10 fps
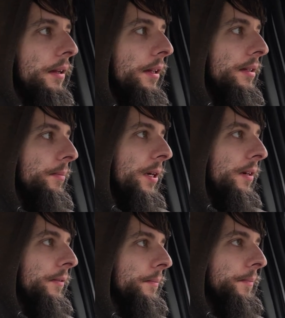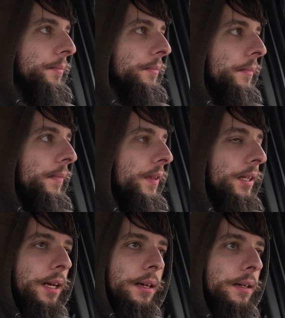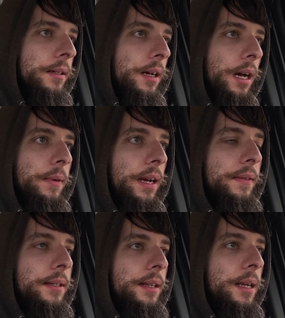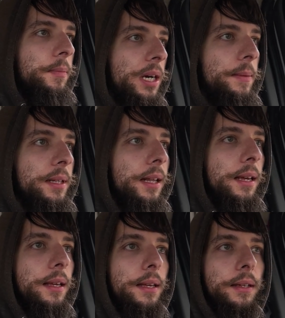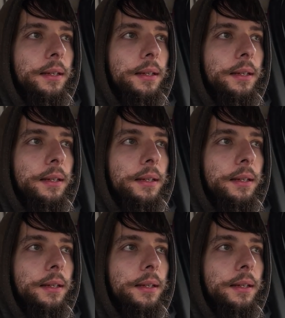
That's about, I would have to say probably like